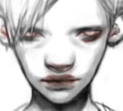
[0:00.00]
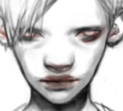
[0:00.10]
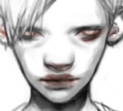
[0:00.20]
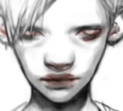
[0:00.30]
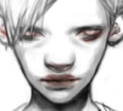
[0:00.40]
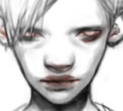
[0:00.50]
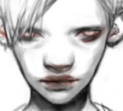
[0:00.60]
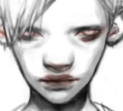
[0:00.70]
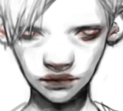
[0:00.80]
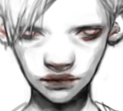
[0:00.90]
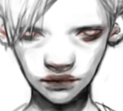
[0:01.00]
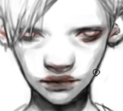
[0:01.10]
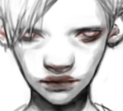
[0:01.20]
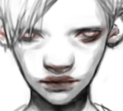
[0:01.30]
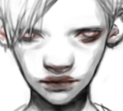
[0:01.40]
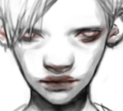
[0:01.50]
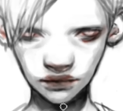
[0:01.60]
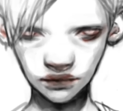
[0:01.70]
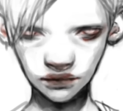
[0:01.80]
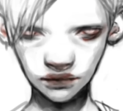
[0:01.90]
think they look cool. But fun
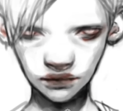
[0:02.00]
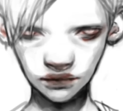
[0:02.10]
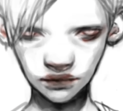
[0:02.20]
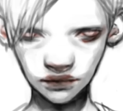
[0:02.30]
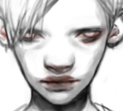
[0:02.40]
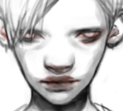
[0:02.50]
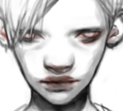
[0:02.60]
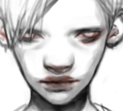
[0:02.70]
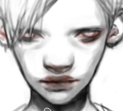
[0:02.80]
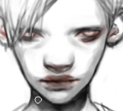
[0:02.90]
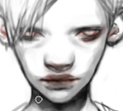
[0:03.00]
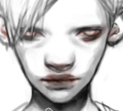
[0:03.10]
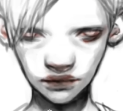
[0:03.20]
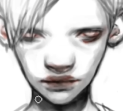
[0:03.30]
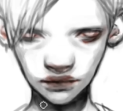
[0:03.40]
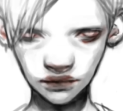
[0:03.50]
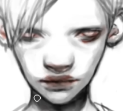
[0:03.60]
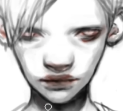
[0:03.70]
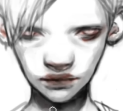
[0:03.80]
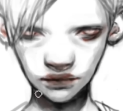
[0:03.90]
fact, they are not great to
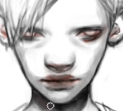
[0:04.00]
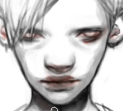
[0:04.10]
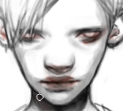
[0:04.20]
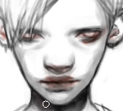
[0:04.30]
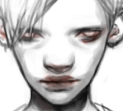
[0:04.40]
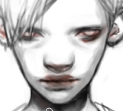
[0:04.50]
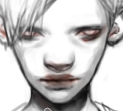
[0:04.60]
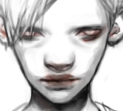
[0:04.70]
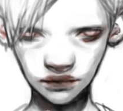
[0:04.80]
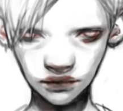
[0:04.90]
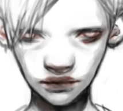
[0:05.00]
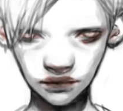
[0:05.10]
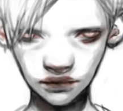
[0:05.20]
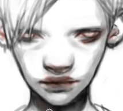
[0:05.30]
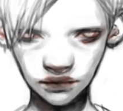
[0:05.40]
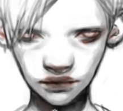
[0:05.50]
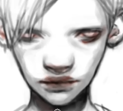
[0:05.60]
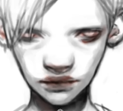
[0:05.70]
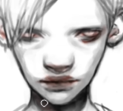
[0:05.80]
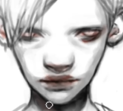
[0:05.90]
have firsthand.
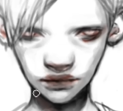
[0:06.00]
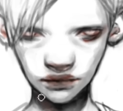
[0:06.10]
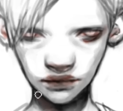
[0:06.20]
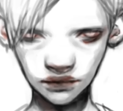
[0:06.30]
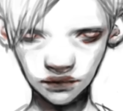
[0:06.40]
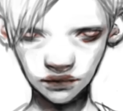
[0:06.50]
Um,